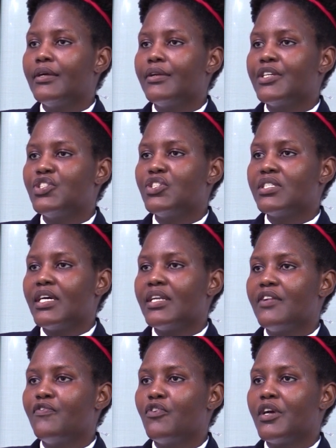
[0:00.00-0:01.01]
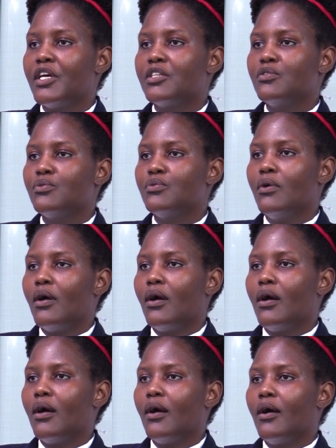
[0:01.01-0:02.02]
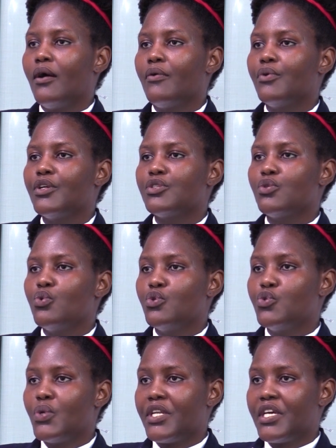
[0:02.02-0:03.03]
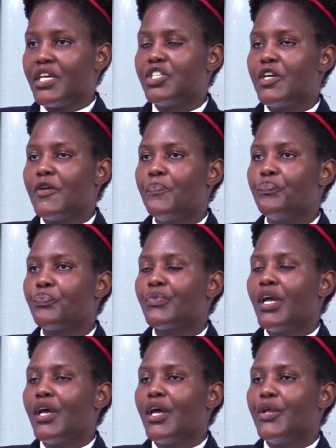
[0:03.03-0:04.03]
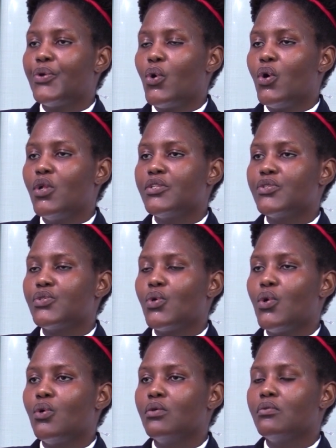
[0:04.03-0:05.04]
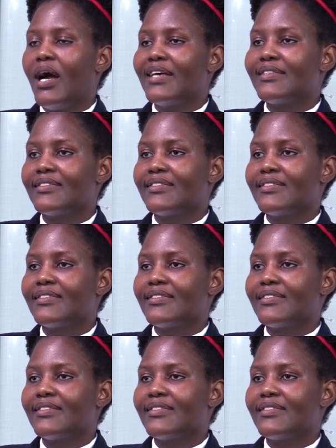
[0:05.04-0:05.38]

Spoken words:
registered advocate is good to engage him, and also a